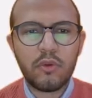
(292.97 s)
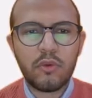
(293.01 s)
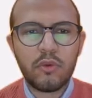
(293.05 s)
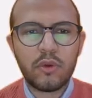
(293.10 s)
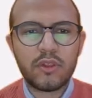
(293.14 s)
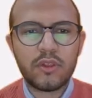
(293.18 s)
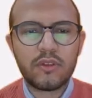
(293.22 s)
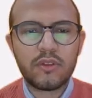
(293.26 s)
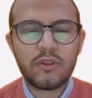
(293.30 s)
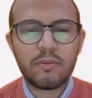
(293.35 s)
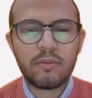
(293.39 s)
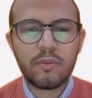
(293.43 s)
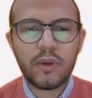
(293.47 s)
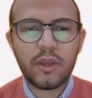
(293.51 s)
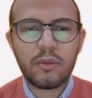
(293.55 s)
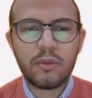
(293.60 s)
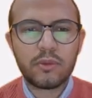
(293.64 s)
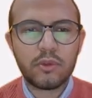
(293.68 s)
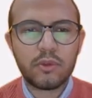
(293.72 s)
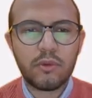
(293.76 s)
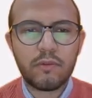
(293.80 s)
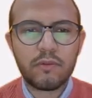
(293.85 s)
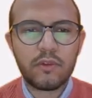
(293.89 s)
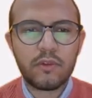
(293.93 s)
What is the pipe
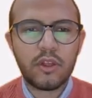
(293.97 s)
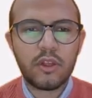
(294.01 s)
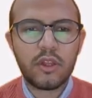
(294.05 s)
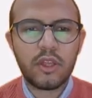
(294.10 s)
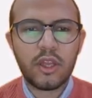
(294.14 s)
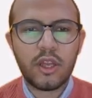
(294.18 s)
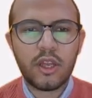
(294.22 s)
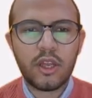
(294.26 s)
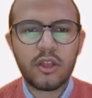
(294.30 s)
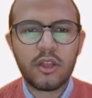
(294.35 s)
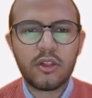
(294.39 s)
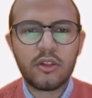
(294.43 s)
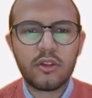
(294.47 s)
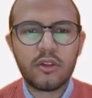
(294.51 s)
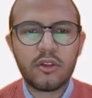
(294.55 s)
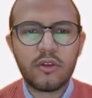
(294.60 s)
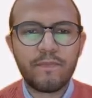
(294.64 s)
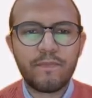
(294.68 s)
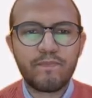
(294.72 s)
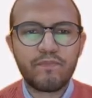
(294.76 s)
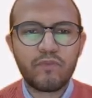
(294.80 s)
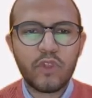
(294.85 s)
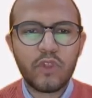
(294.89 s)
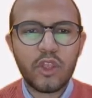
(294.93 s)
soffit and
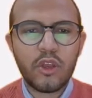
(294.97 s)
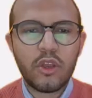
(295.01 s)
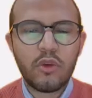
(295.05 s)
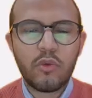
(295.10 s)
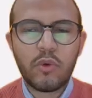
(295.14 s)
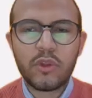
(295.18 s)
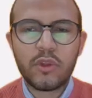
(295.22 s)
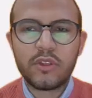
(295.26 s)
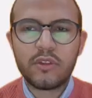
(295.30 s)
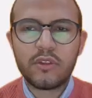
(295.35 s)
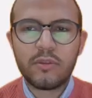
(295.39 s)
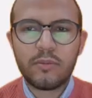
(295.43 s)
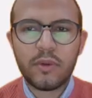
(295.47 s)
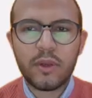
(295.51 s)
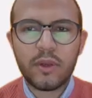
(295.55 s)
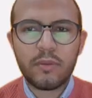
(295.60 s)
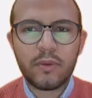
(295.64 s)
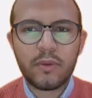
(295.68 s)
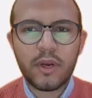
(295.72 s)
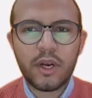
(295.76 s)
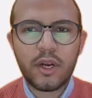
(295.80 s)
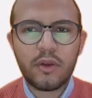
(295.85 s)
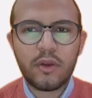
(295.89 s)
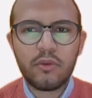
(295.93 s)
what is the
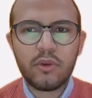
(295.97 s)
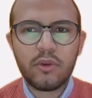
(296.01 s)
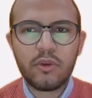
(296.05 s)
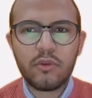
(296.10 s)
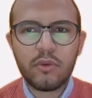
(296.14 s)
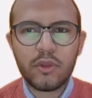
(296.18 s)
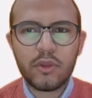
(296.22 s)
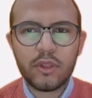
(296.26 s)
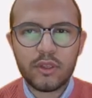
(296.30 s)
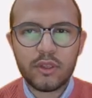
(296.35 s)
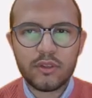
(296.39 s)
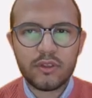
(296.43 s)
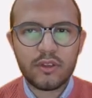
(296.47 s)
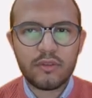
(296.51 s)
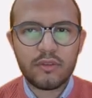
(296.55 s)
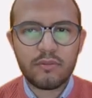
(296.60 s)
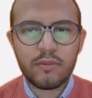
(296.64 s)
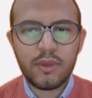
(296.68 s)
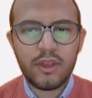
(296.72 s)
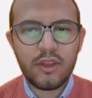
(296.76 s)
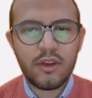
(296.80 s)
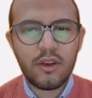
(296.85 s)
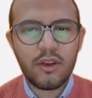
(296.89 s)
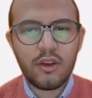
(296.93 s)
pipe crown? What does it
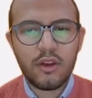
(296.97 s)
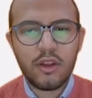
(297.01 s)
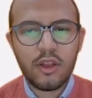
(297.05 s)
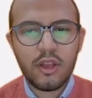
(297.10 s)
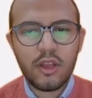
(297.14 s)
mean?